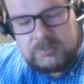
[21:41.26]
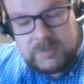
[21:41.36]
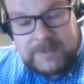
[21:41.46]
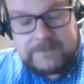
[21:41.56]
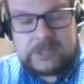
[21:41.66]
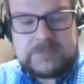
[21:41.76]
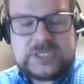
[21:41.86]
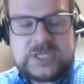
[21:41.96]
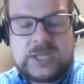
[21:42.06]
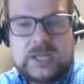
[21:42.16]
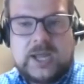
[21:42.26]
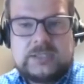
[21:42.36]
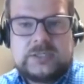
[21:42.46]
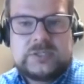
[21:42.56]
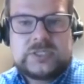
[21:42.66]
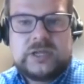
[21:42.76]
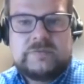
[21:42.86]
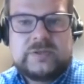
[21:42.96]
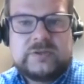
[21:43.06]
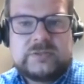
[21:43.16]
Remember to be kind to
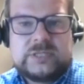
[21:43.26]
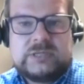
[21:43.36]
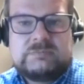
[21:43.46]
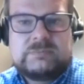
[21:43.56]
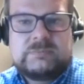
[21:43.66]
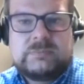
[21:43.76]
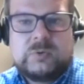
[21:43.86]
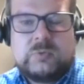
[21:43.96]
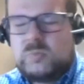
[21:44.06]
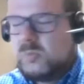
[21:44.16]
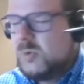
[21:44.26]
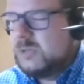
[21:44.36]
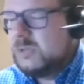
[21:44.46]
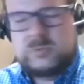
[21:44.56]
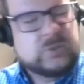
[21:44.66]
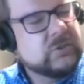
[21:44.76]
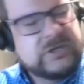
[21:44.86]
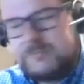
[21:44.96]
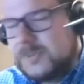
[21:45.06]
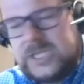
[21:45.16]
yourself and your team. We
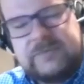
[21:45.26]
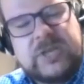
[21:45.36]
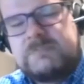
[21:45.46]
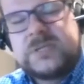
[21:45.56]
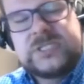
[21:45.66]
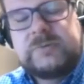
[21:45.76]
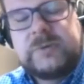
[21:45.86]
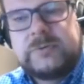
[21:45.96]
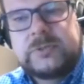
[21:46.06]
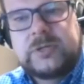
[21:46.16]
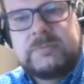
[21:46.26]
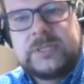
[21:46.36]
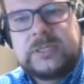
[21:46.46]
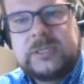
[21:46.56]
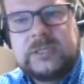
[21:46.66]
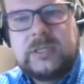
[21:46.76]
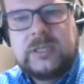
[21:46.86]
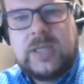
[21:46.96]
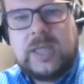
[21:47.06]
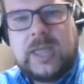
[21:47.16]
couldn't have believed how busy we were going to be
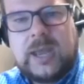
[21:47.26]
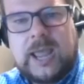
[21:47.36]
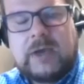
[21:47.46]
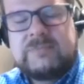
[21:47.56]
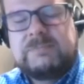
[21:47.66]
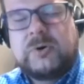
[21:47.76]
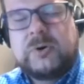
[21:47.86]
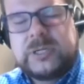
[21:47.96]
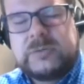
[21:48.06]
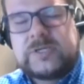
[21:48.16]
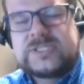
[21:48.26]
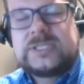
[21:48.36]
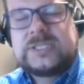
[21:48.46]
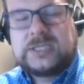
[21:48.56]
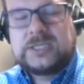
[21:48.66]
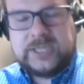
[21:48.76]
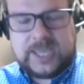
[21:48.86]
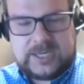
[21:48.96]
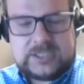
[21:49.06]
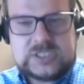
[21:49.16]
and how important it was to
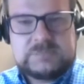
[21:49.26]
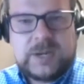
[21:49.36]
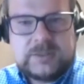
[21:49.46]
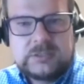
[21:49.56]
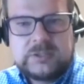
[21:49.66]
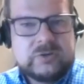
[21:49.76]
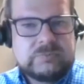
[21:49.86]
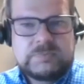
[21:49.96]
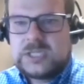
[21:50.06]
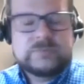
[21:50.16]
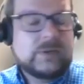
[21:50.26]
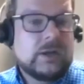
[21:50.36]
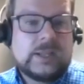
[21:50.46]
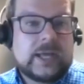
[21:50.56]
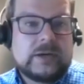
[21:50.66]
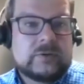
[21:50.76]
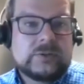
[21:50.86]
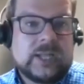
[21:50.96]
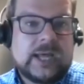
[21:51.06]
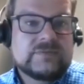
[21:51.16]
delegate and to spread the load, because we all had our
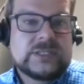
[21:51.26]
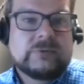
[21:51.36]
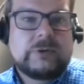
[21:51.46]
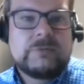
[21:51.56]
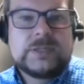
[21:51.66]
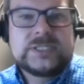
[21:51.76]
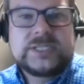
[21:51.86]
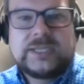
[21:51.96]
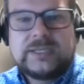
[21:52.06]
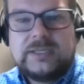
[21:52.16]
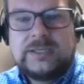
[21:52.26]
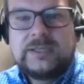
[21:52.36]
own lives that we were busy in.